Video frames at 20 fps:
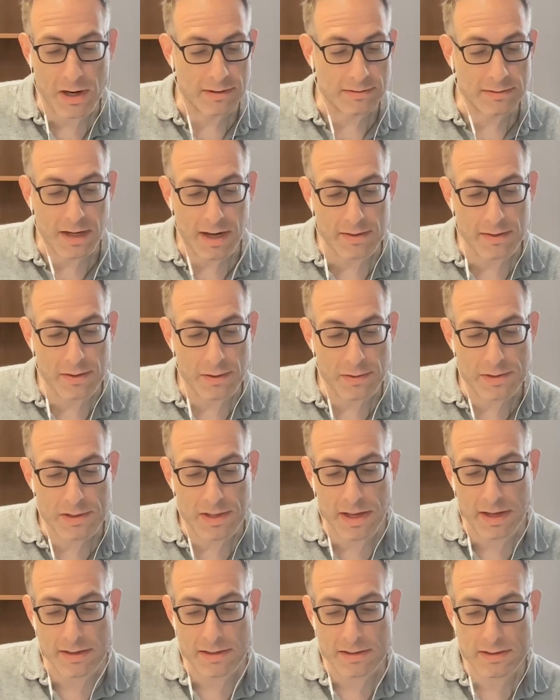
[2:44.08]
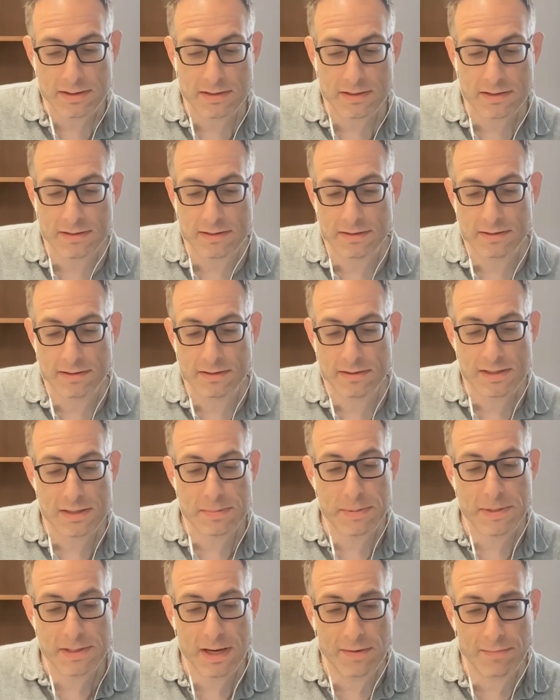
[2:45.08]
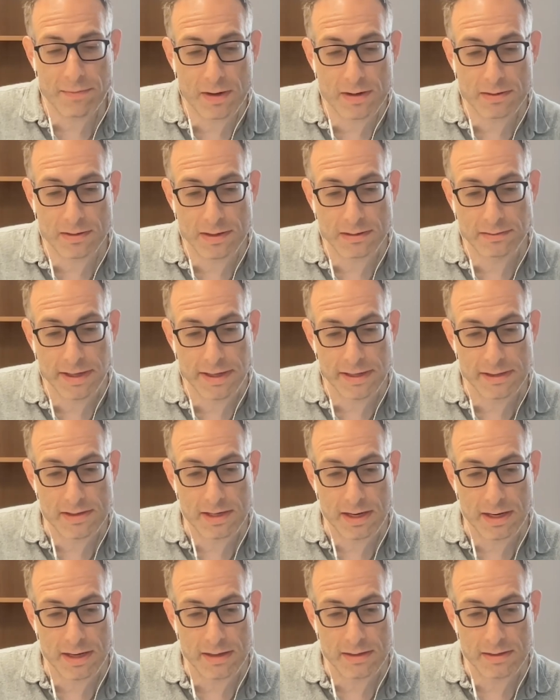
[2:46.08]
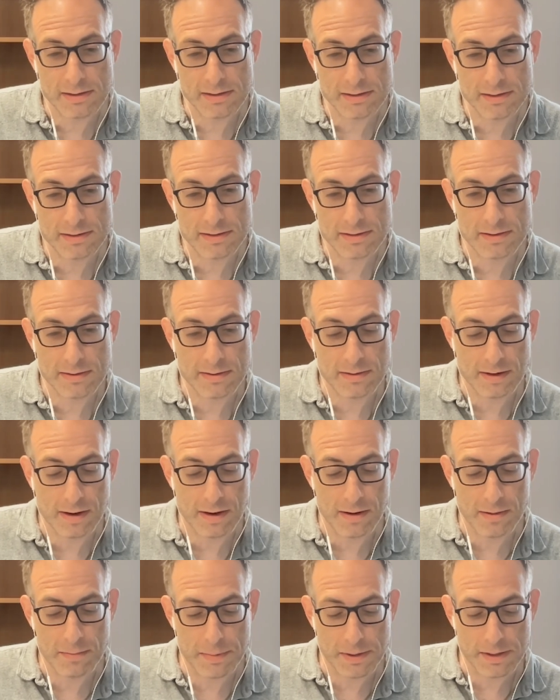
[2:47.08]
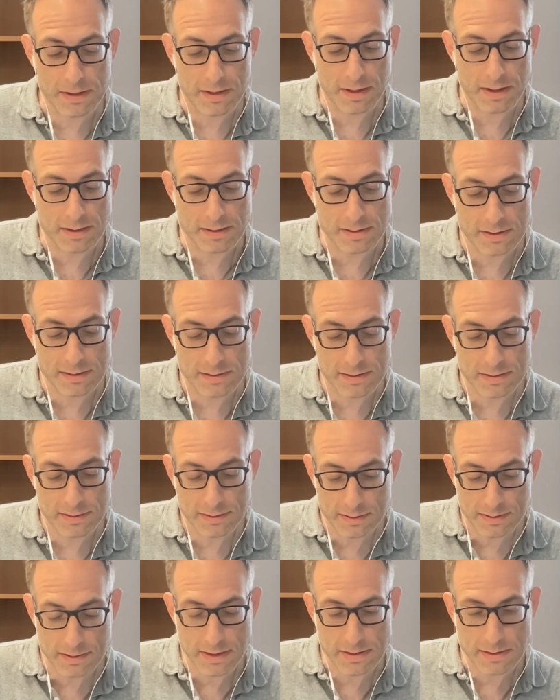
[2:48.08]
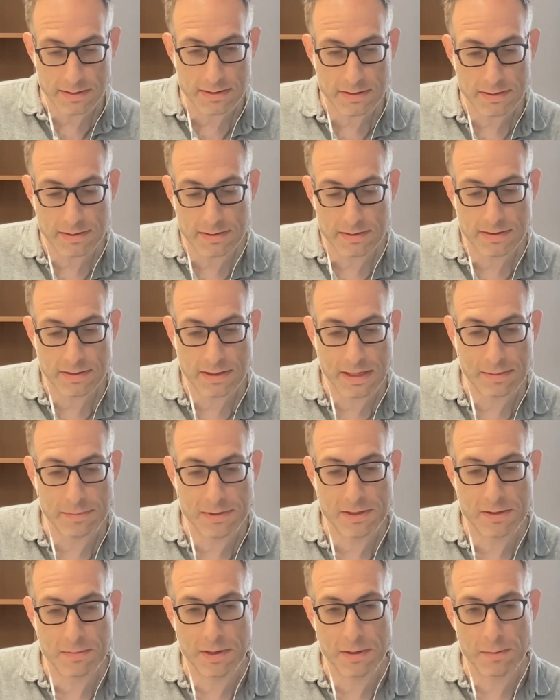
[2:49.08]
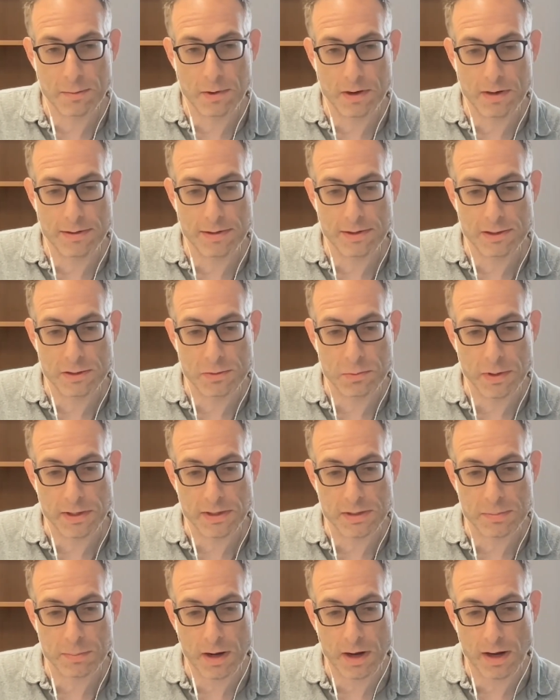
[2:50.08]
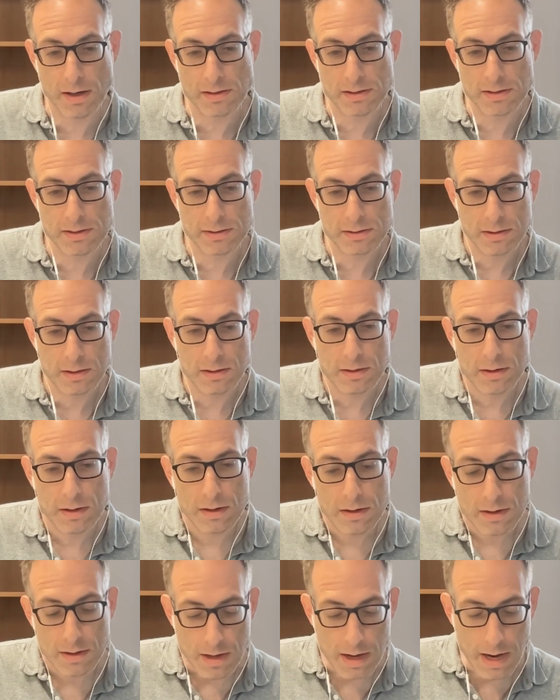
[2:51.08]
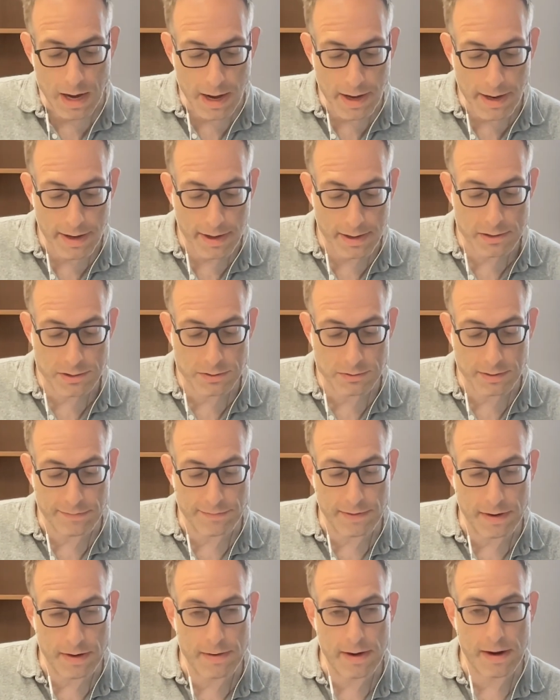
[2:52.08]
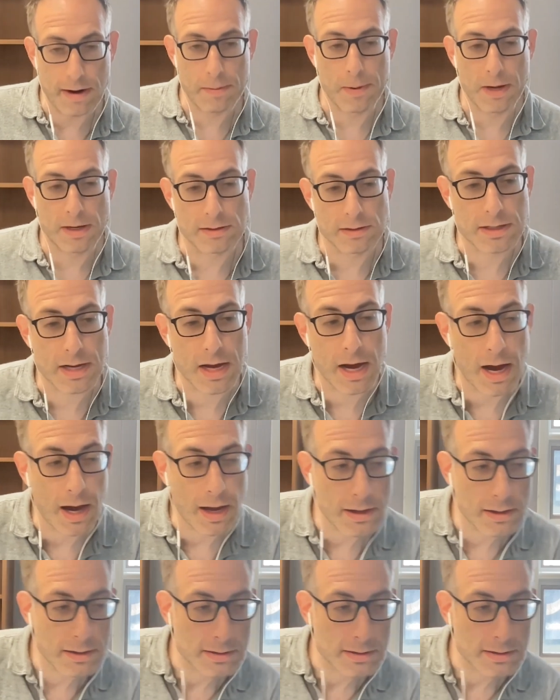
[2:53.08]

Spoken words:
lot of those things, specifically LinkedIn, because this seems to be one of your sweet spots. I actually found out about Scott